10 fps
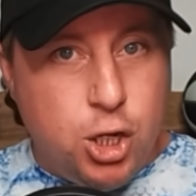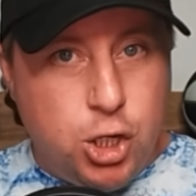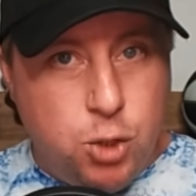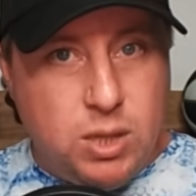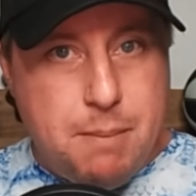
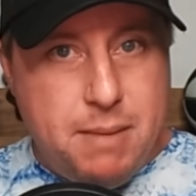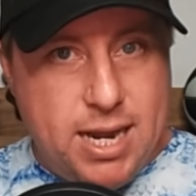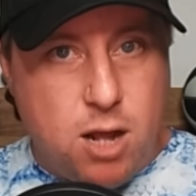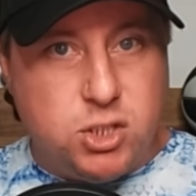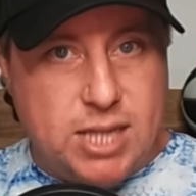You let me
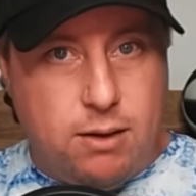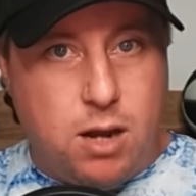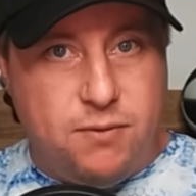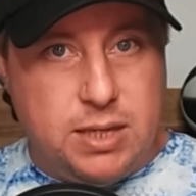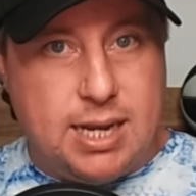know. Sound
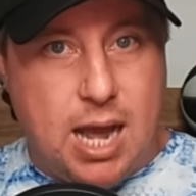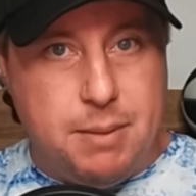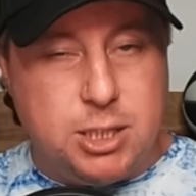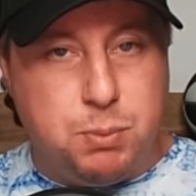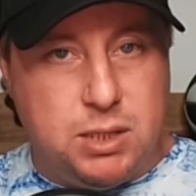off in the
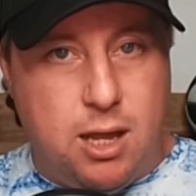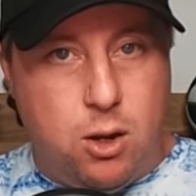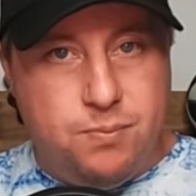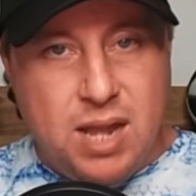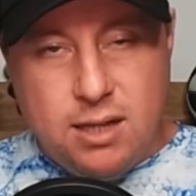comments
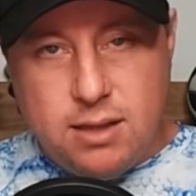below.